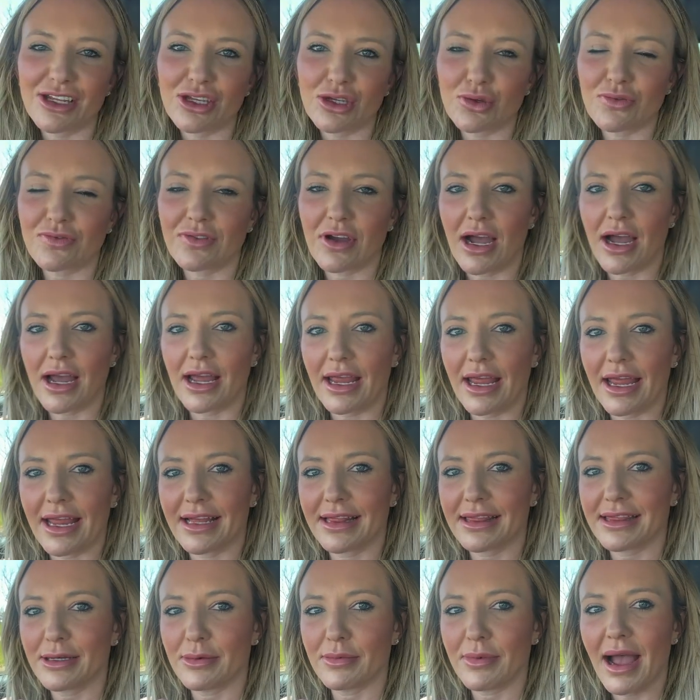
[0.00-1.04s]
you've got
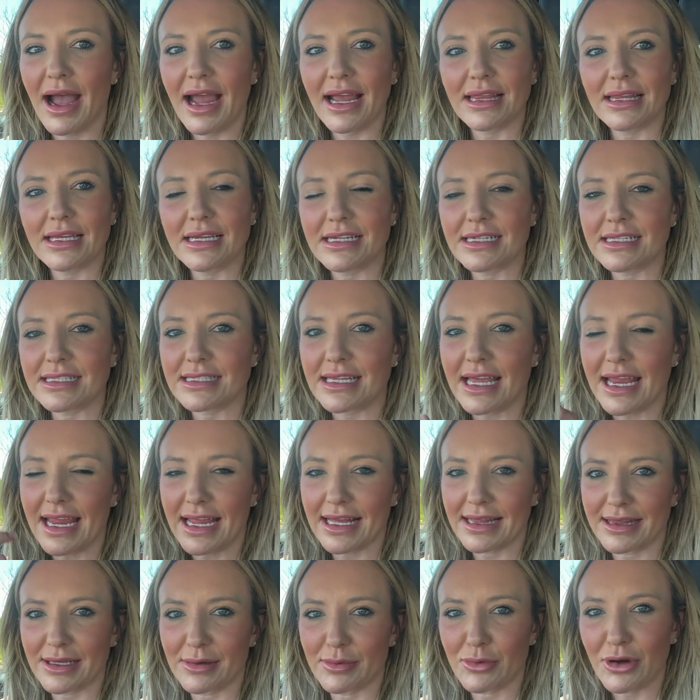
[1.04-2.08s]
Anthem Highlands,
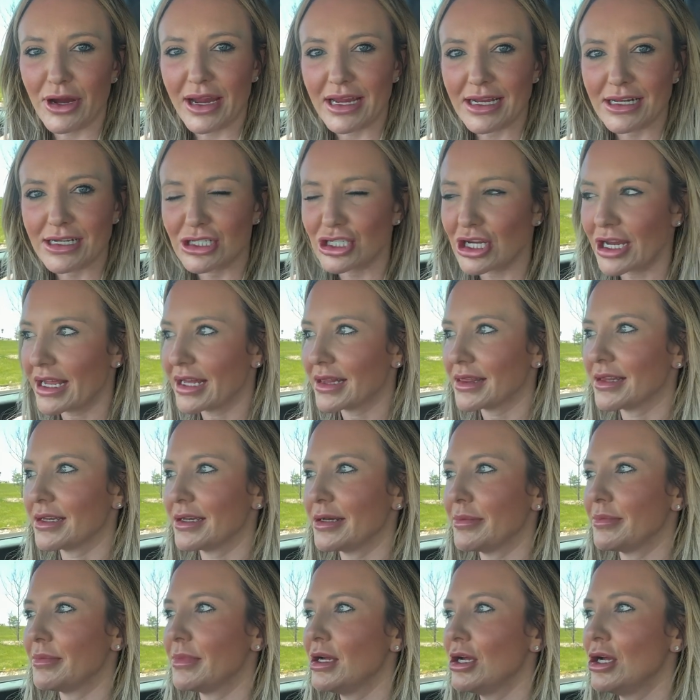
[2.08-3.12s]
Anthem Ranch,
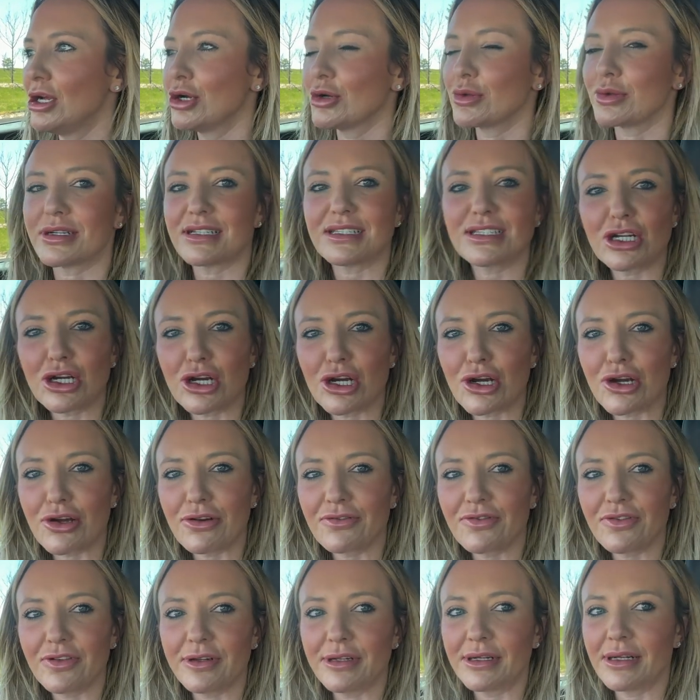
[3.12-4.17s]
Anthem
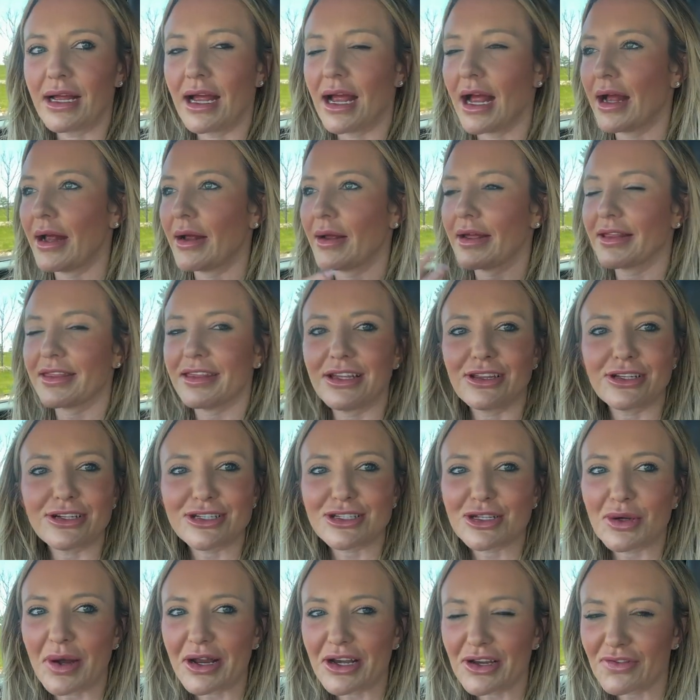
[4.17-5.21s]
Reserve. I think there's
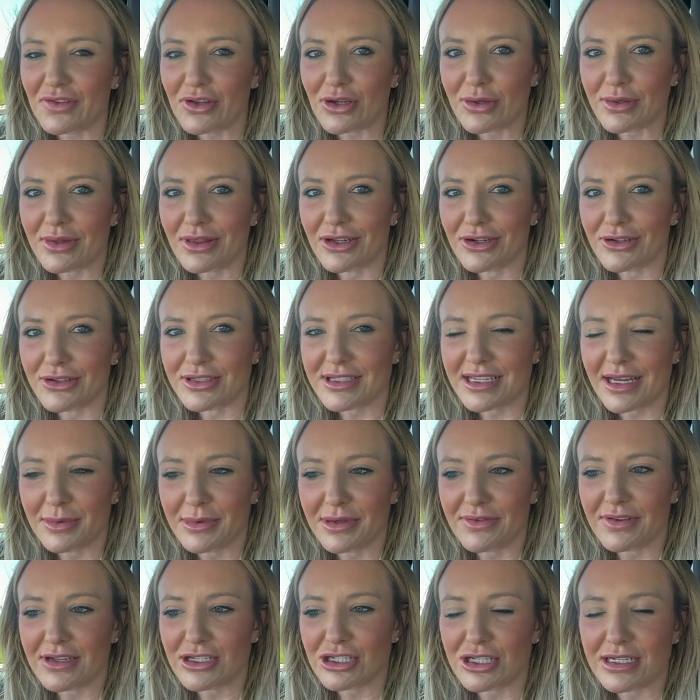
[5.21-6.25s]
quite a few little
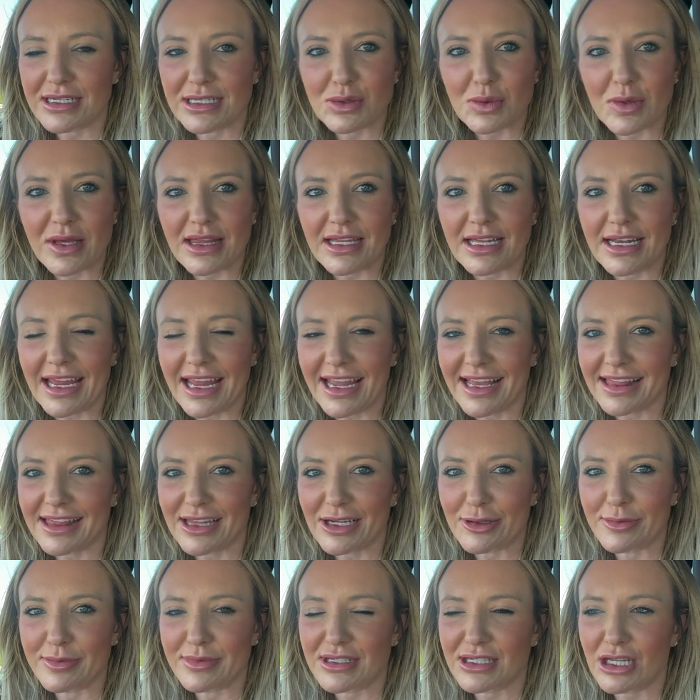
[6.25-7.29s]
subdivisions within
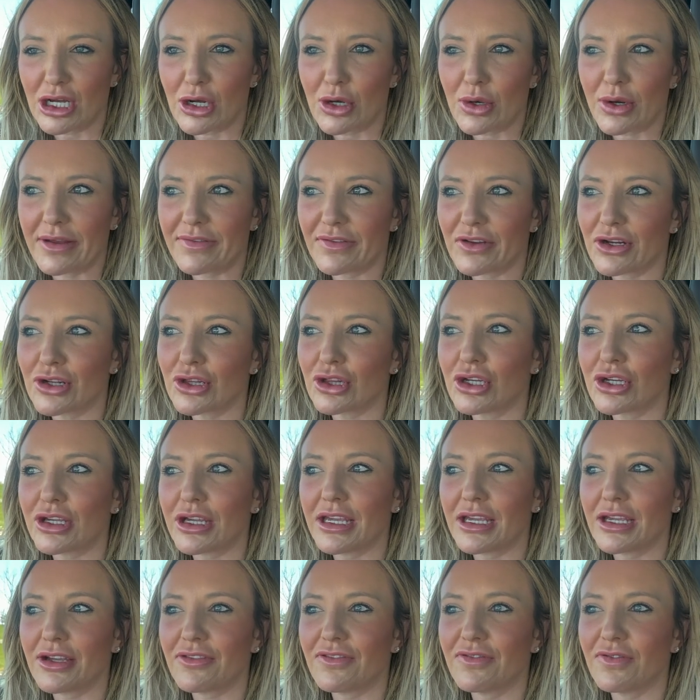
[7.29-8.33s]
Anthem. So if you're
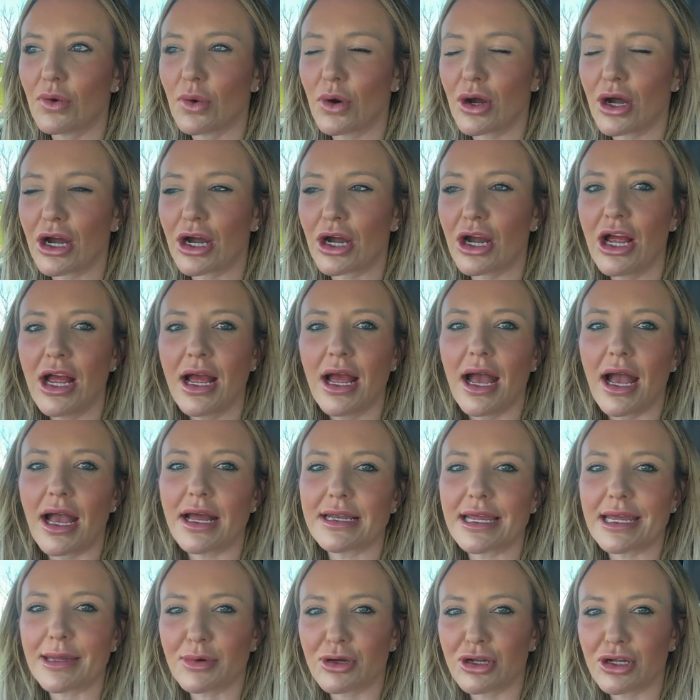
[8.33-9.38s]
looking for a
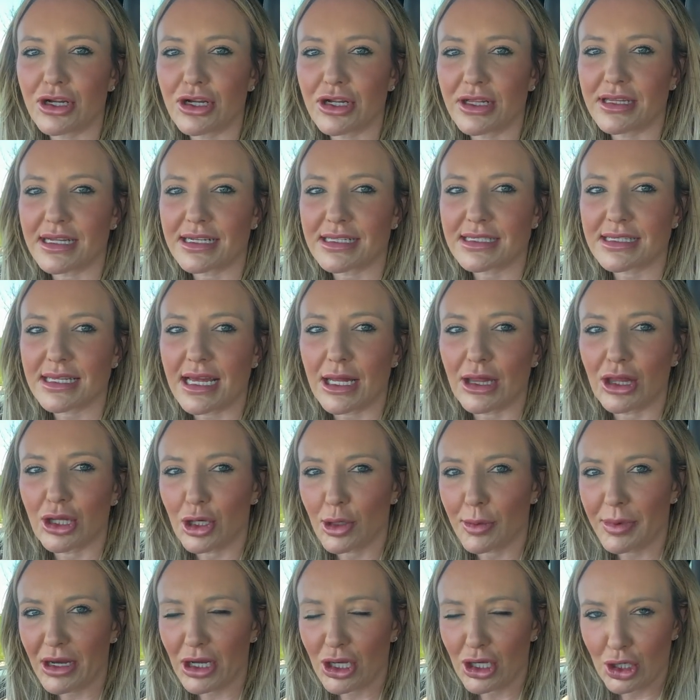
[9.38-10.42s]
neighborhood that's a little
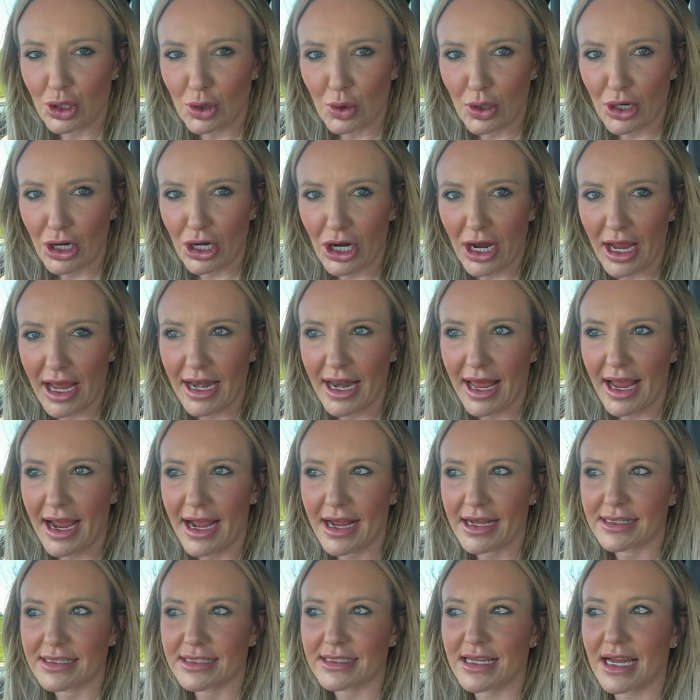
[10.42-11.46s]
bit newer and
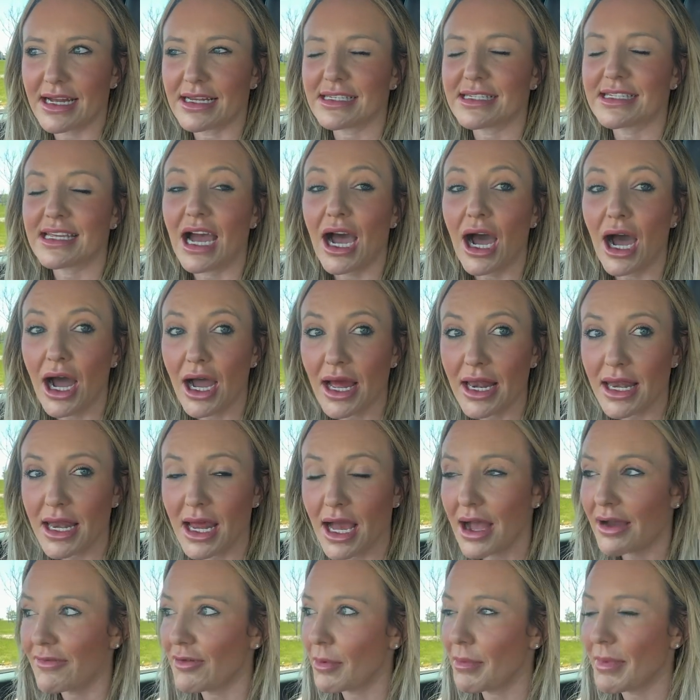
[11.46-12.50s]
has a ton
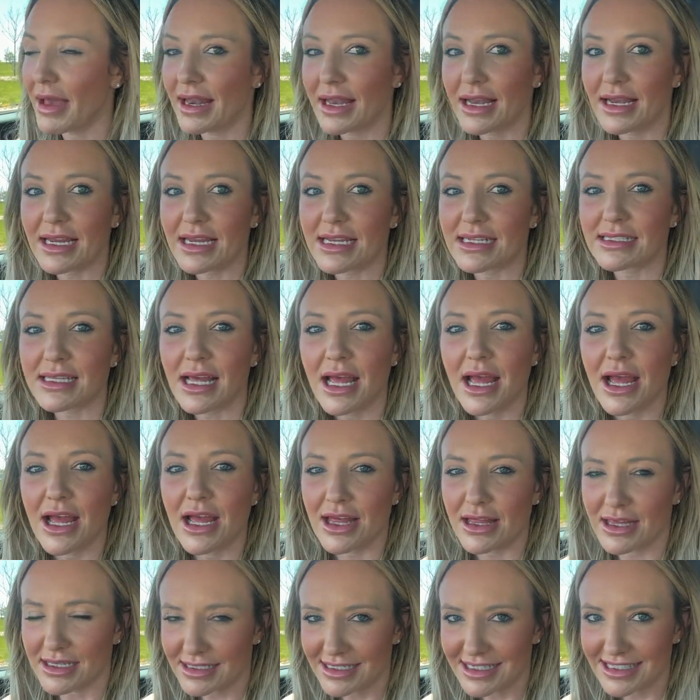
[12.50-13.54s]
of amenities,
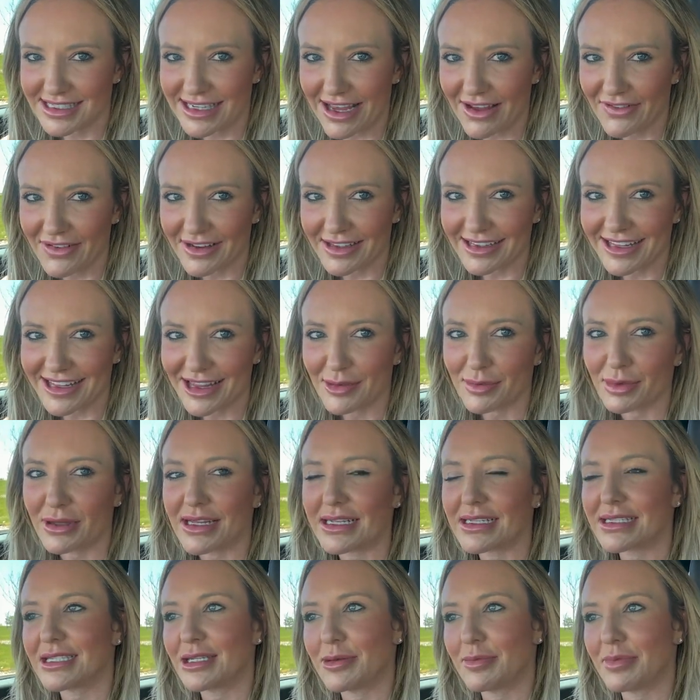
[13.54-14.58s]
this is definitely the place to